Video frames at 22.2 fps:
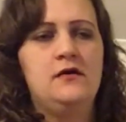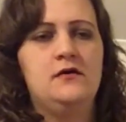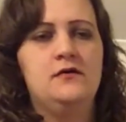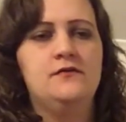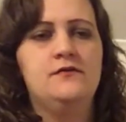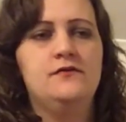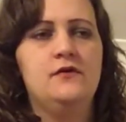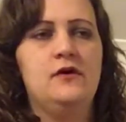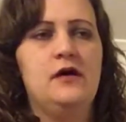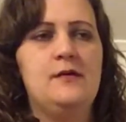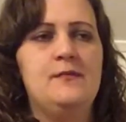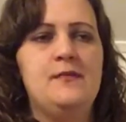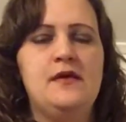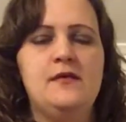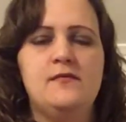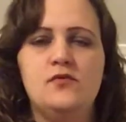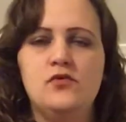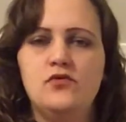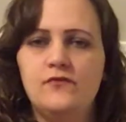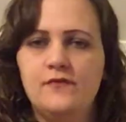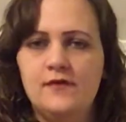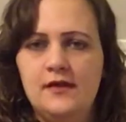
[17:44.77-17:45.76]
So I may
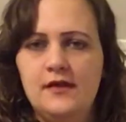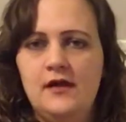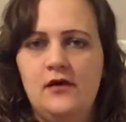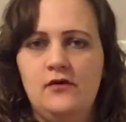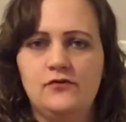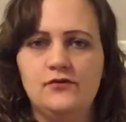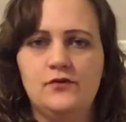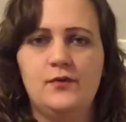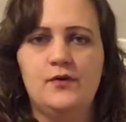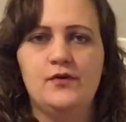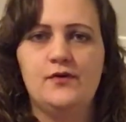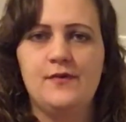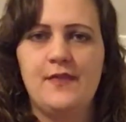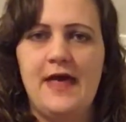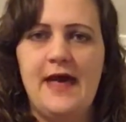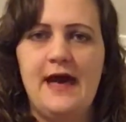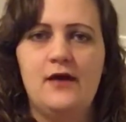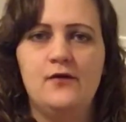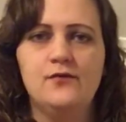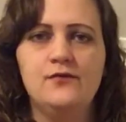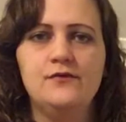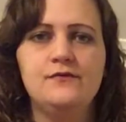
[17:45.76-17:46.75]
move it elsewhere in the
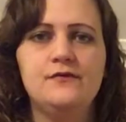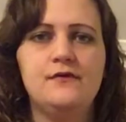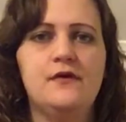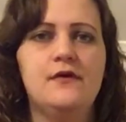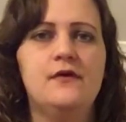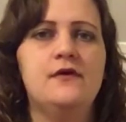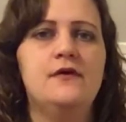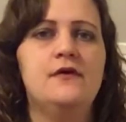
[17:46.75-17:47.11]
house,